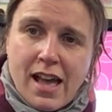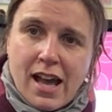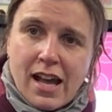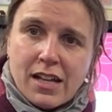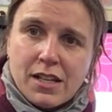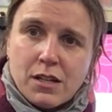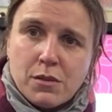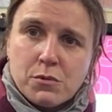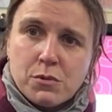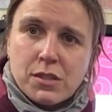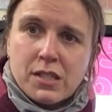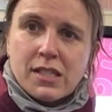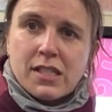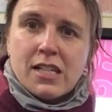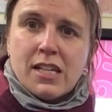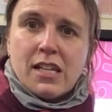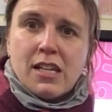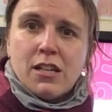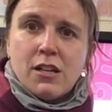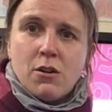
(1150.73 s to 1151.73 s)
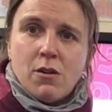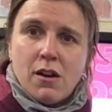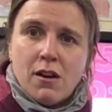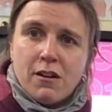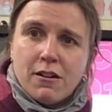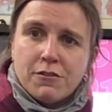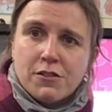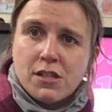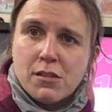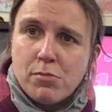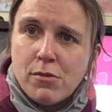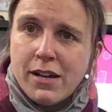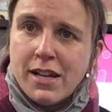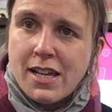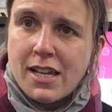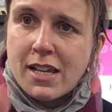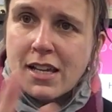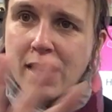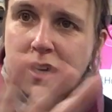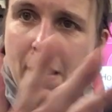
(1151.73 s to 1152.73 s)
And I will see you after the
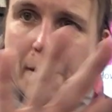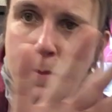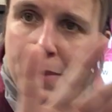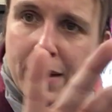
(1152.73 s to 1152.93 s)
break.